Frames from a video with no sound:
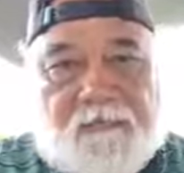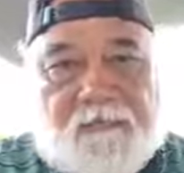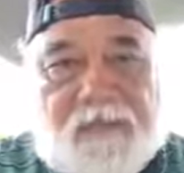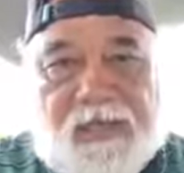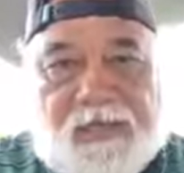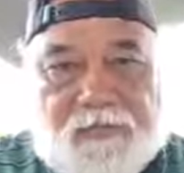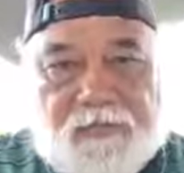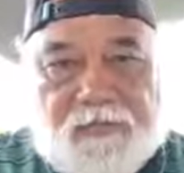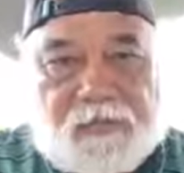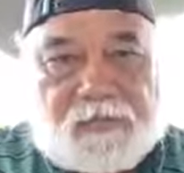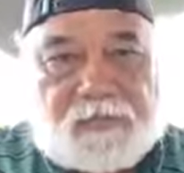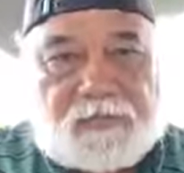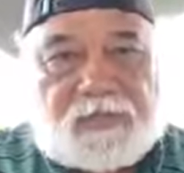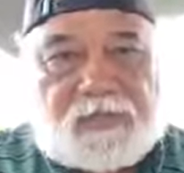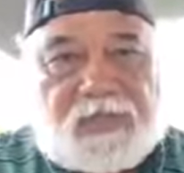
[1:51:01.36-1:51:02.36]

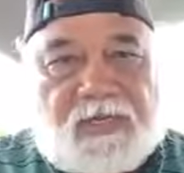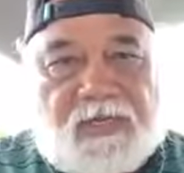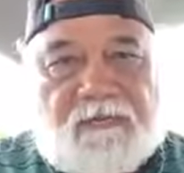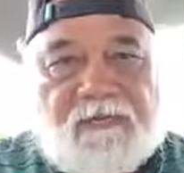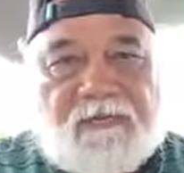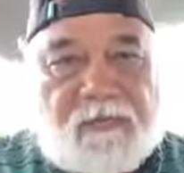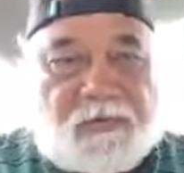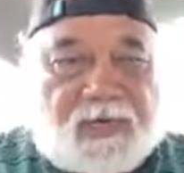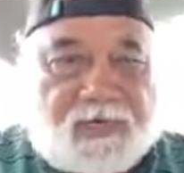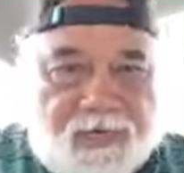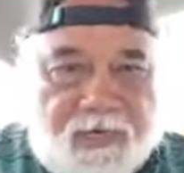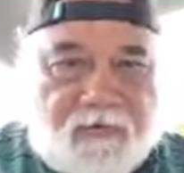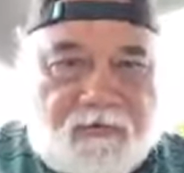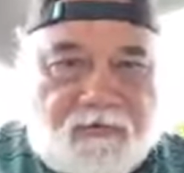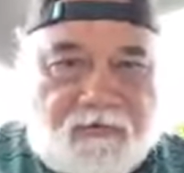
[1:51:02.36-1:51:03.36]
microbes from
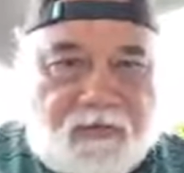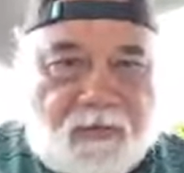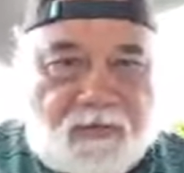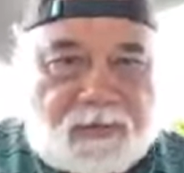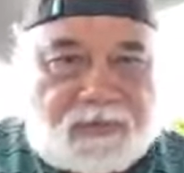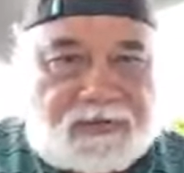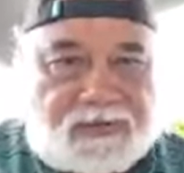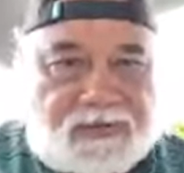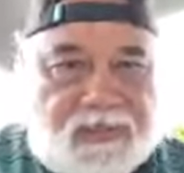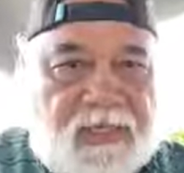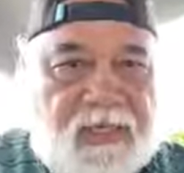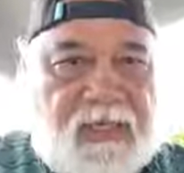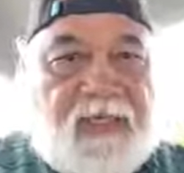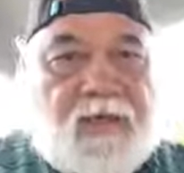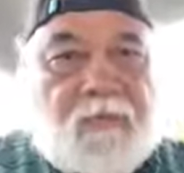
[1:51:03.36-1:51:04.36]
the inner forest,
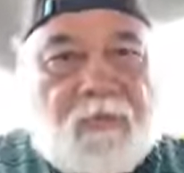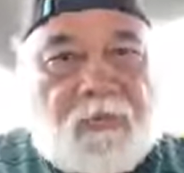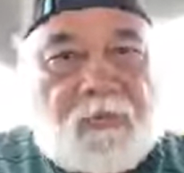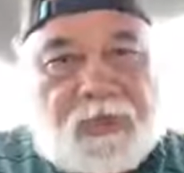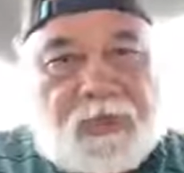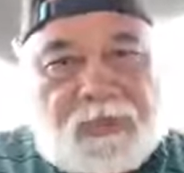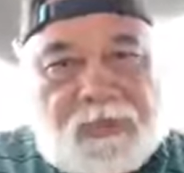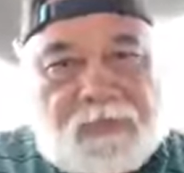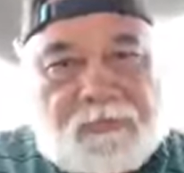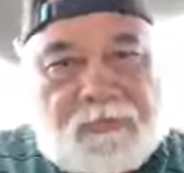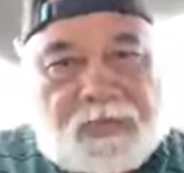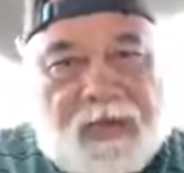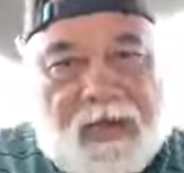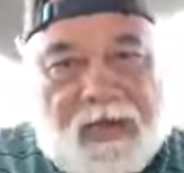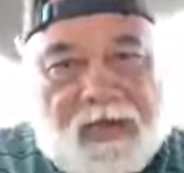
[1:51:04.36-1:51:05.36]
bring them
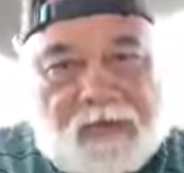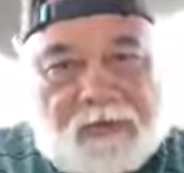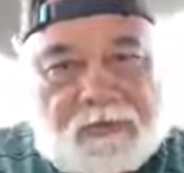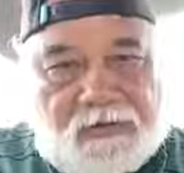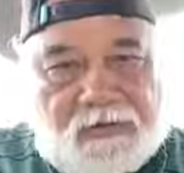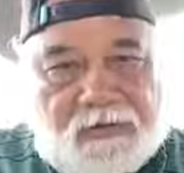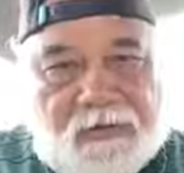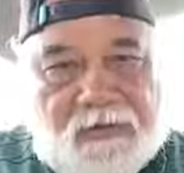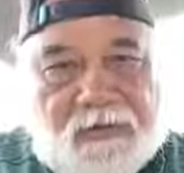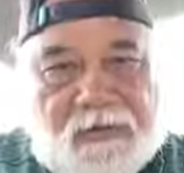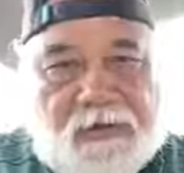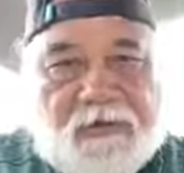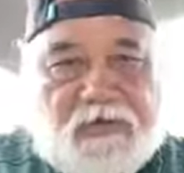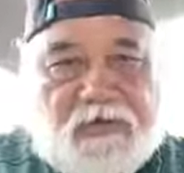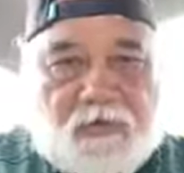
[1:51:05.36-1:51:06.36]
down
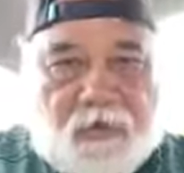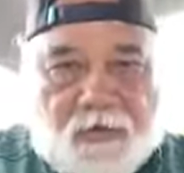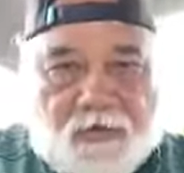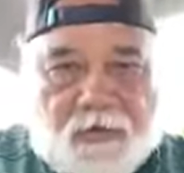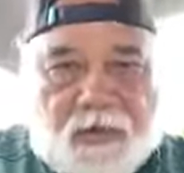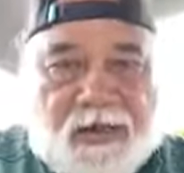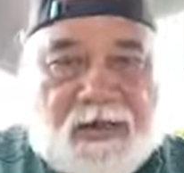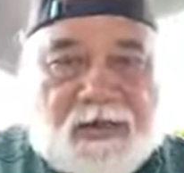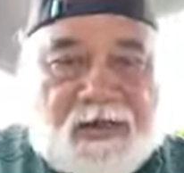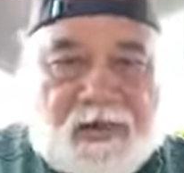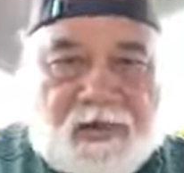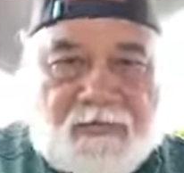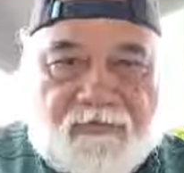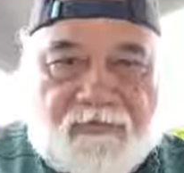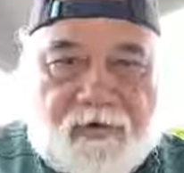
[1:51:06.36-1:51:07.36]
to where we're at
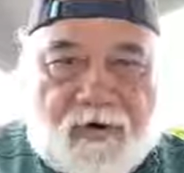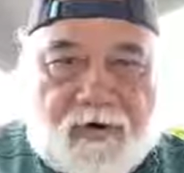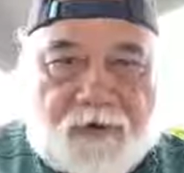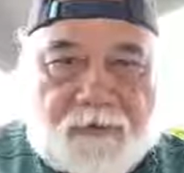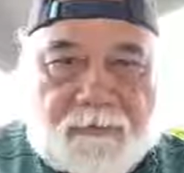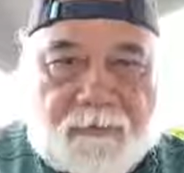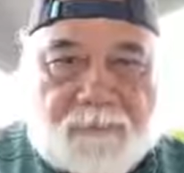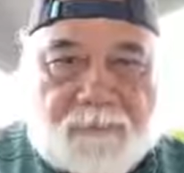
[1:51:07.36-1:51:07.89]
on the farm.